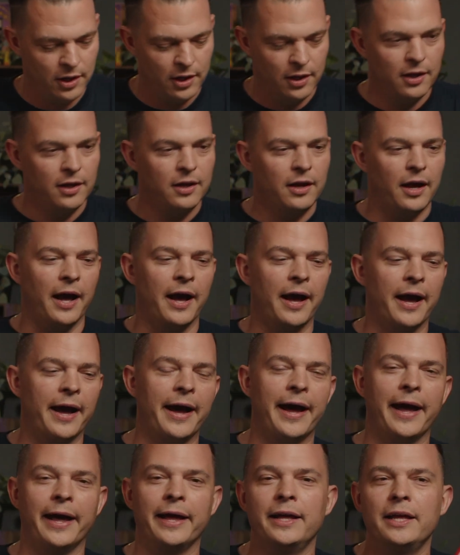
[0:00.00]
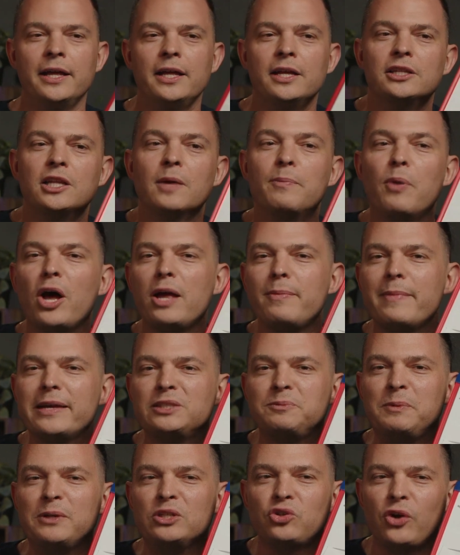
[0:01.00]
a lot of makeup. Uh, the boy
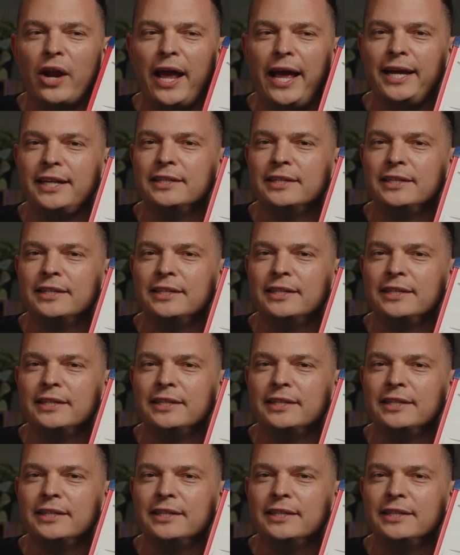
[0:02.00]
must be trained.